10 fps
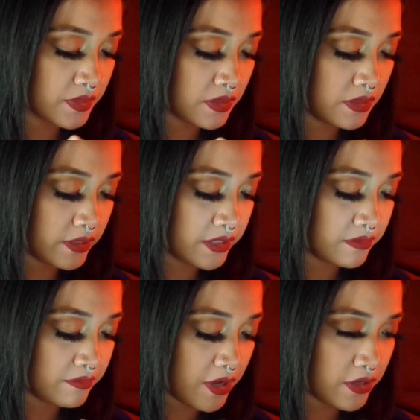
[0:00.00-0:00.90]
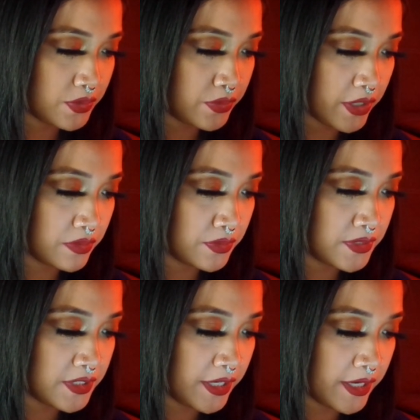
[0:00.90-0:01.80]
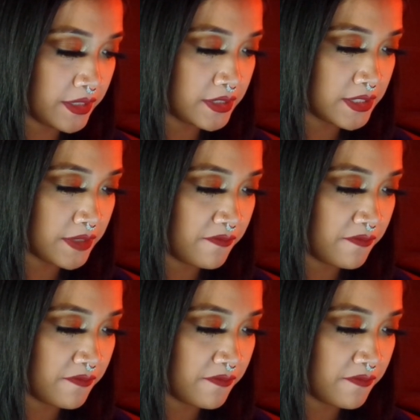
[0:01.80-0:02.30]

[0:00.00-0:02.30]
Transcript: like not do yellows today because I'm